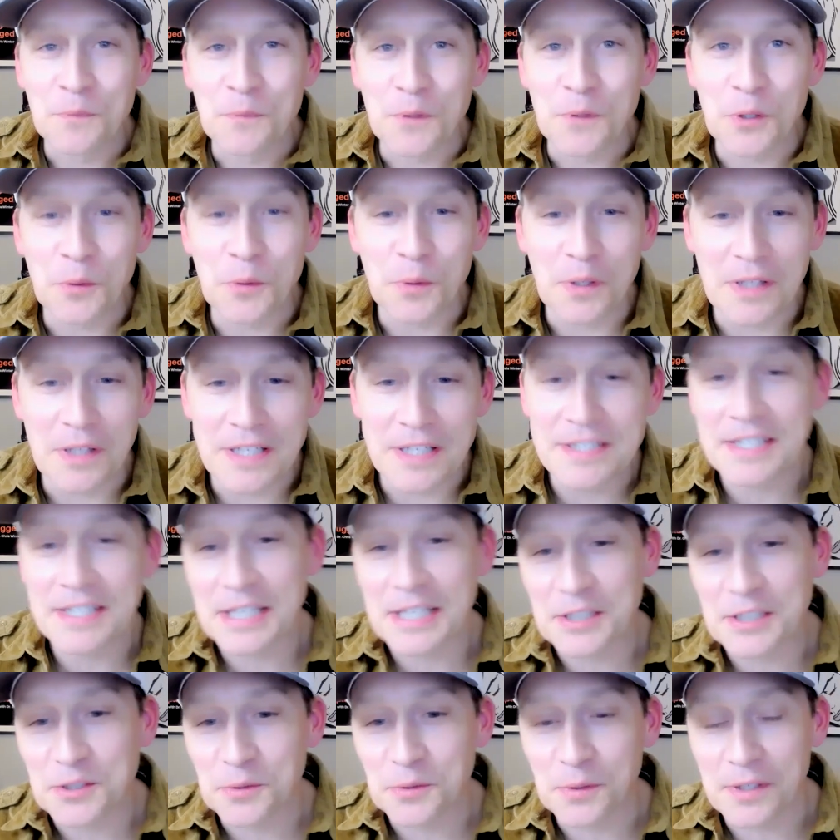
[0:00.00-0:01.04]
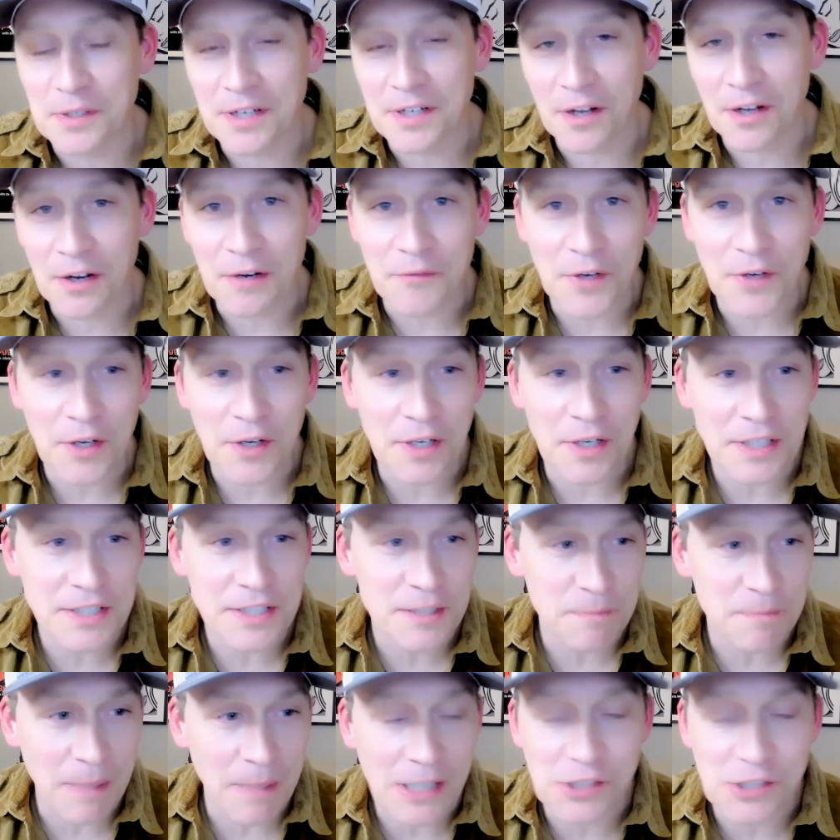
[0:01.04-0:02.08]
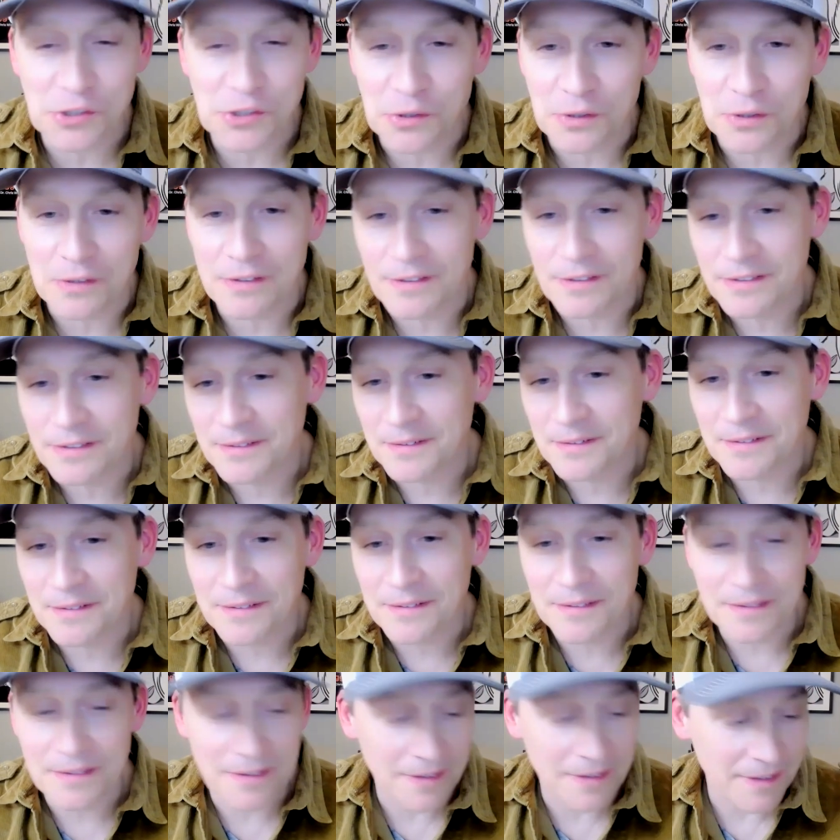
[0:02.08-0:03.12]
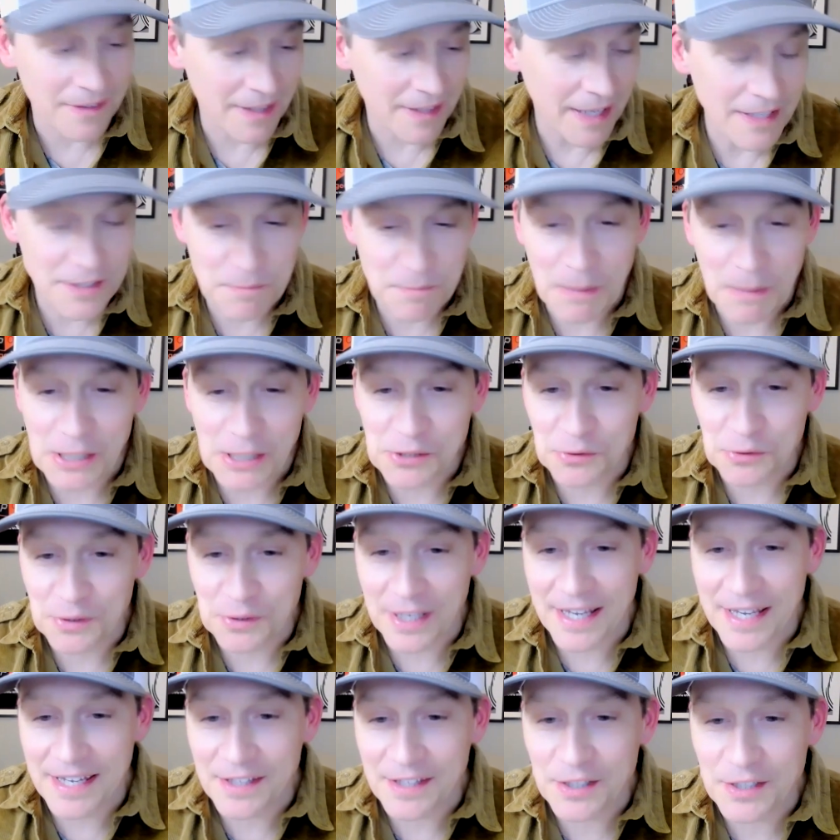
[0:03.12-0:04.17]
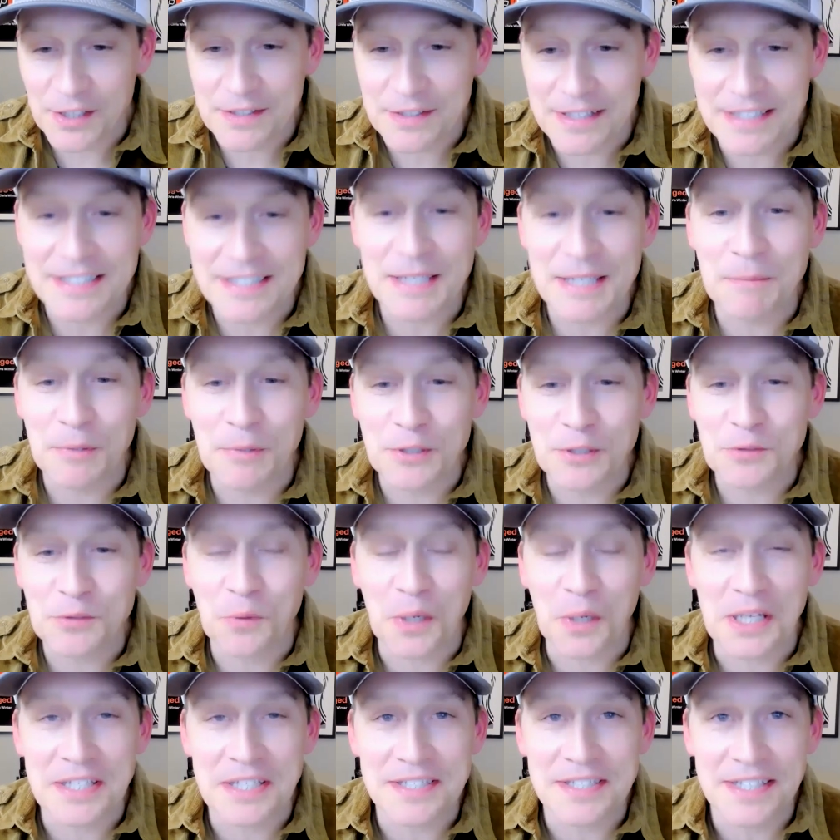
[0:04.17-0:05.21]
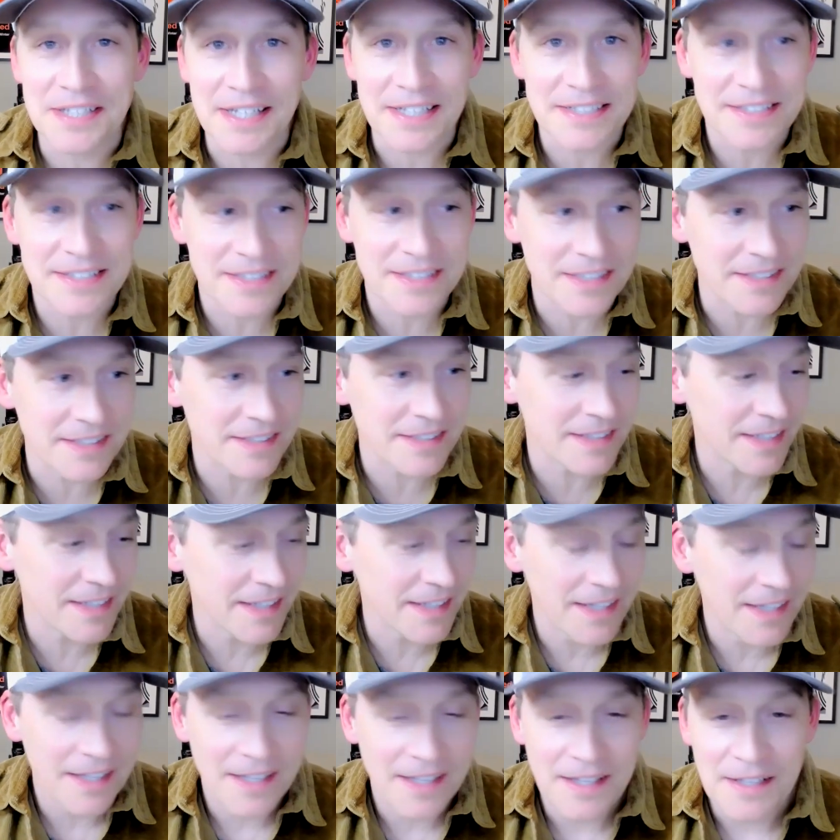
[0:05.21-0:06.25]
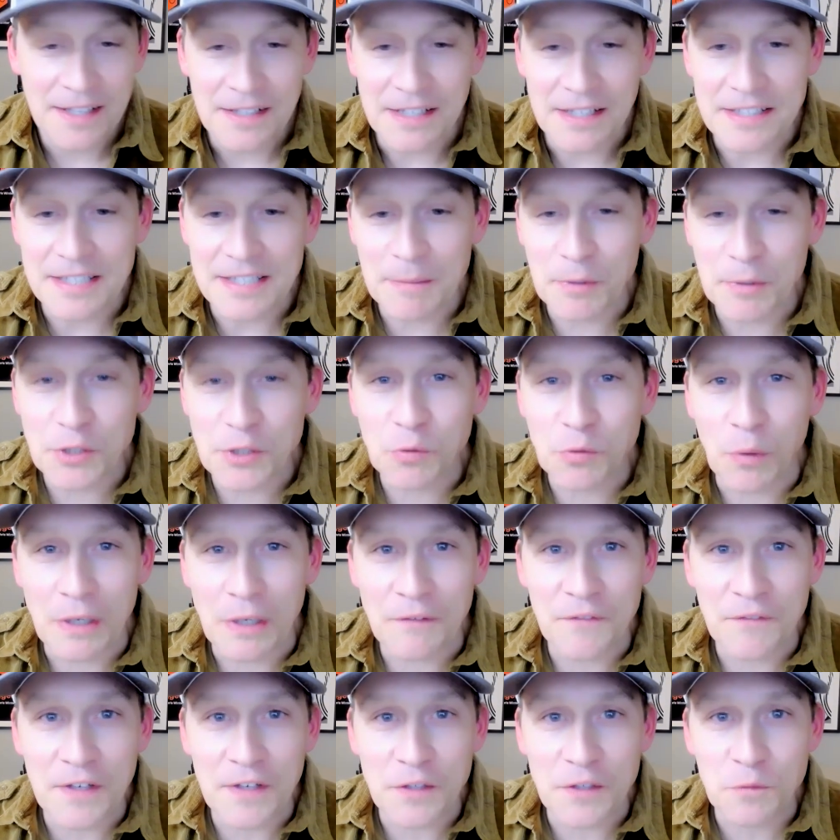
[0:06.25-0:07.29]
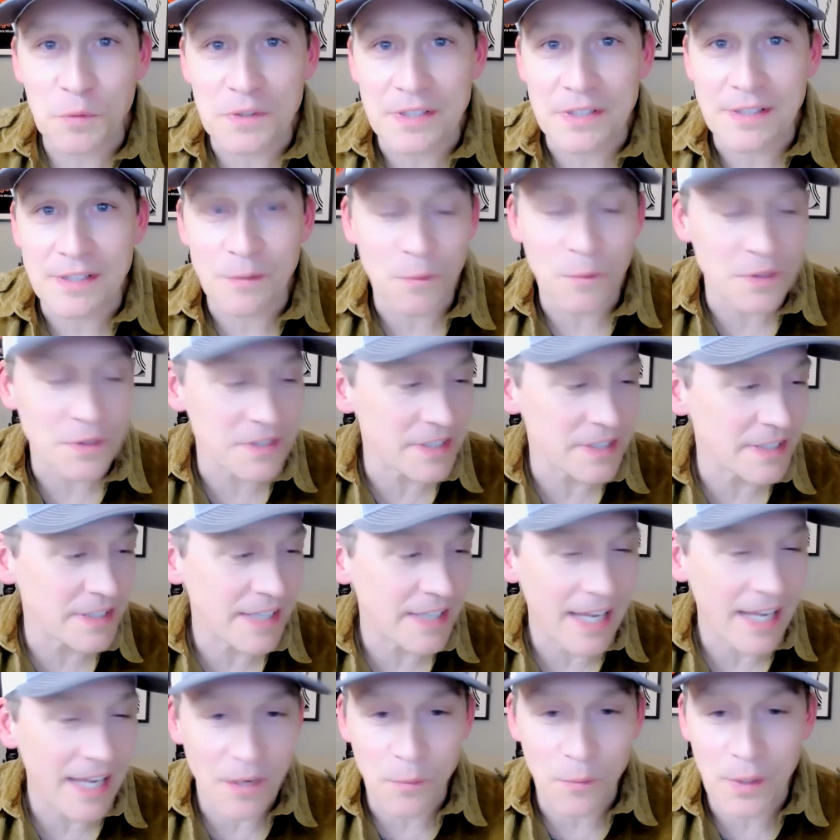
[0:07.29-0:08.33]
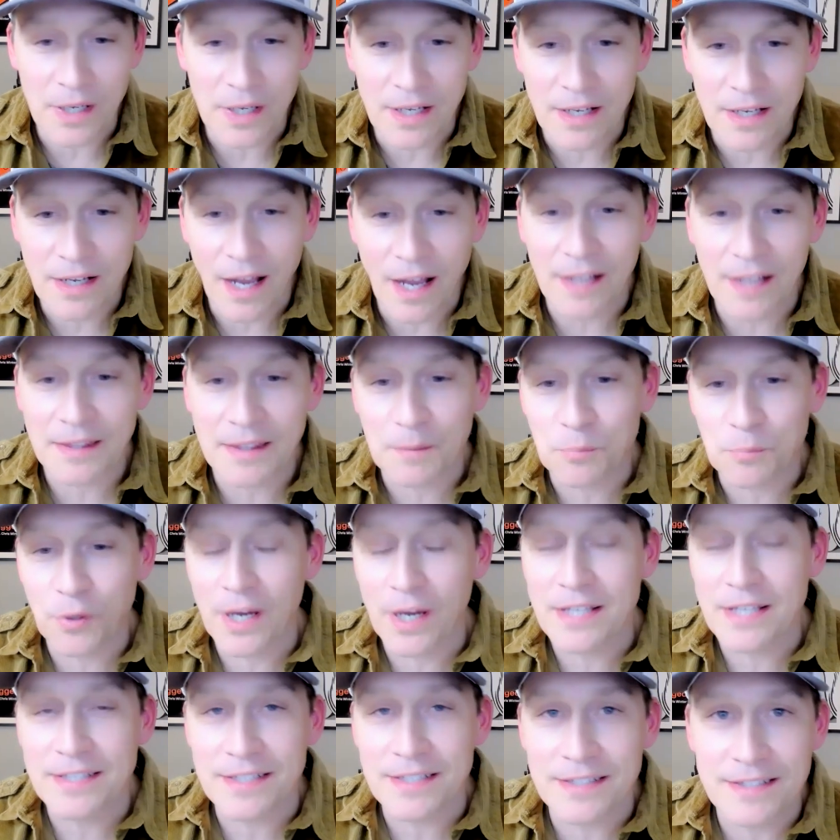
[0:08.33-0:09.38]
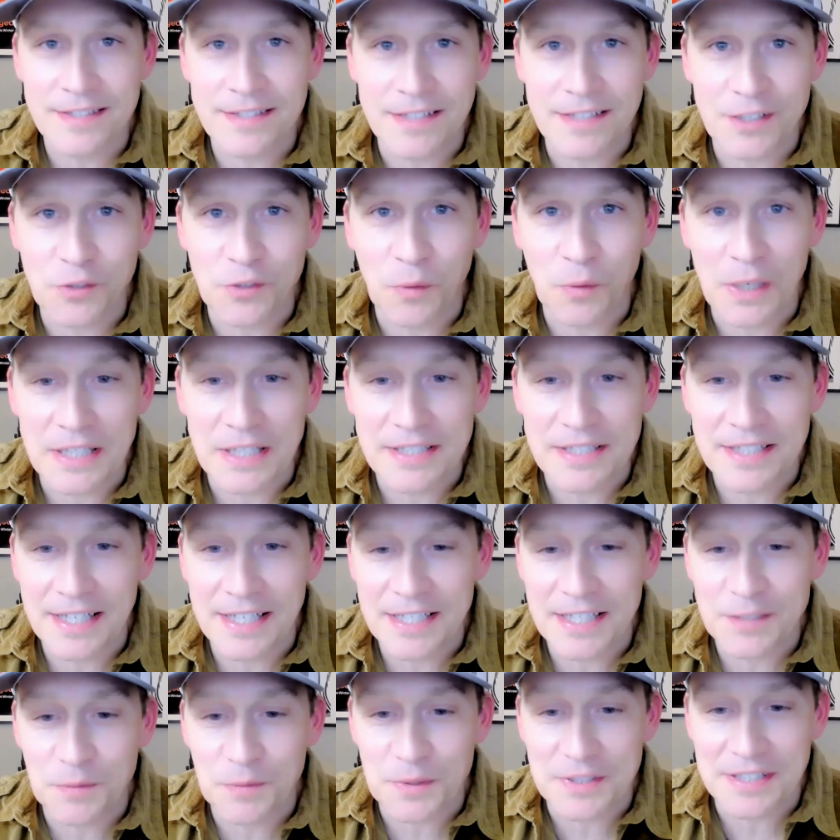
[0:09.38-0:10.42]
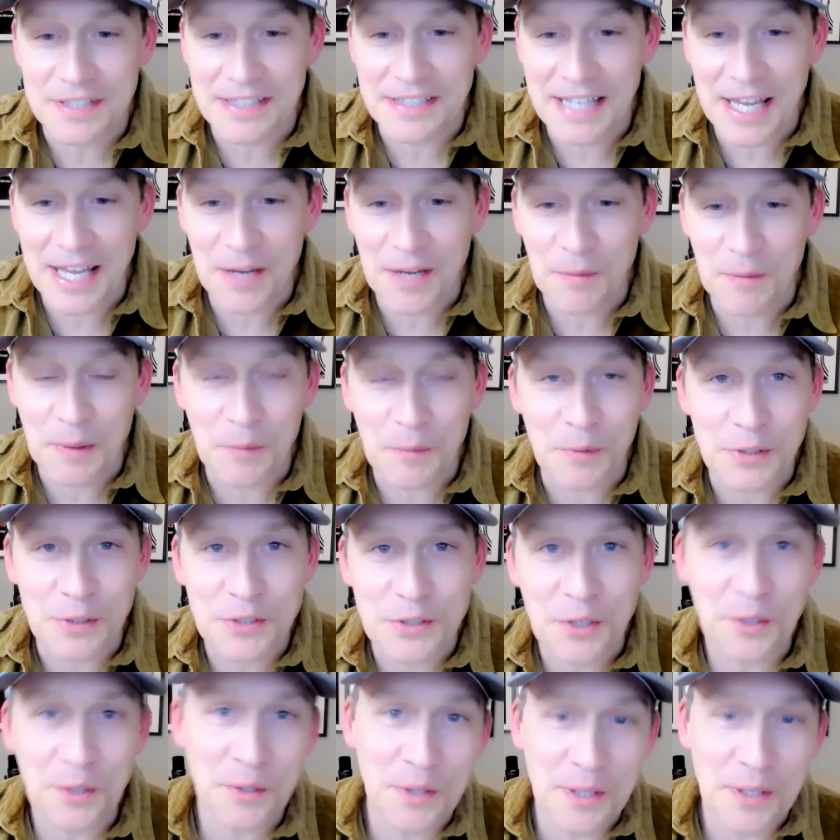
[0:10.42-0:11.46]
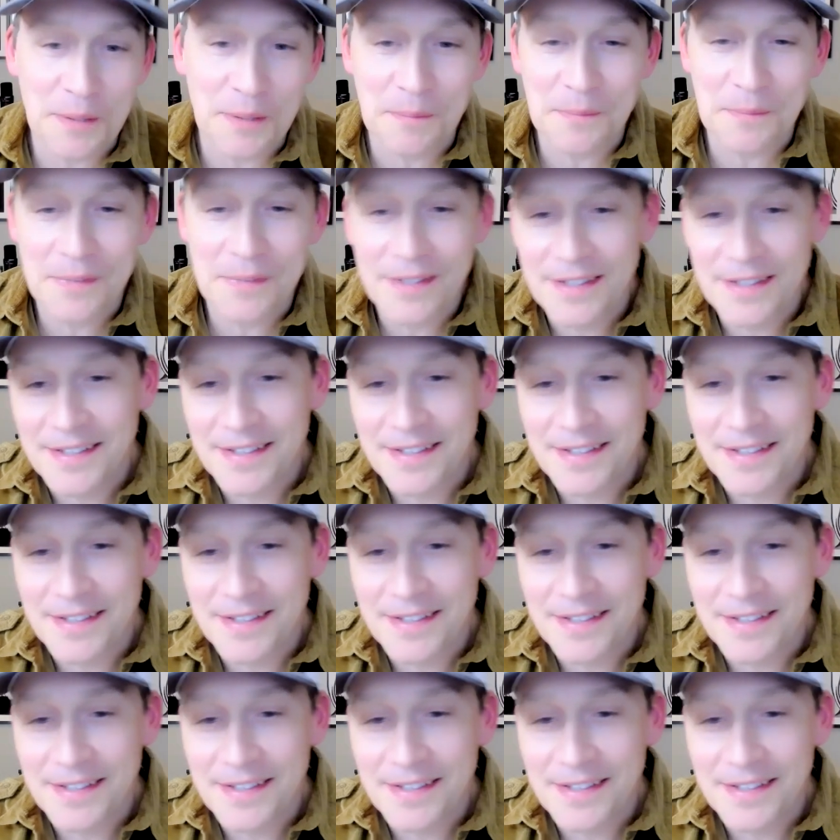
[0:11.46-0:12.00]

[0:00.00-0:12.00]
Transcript: you were listening to it on a very special day, the December 26th. The December 25th was the day we got the presents. The 26th was the day we returned them.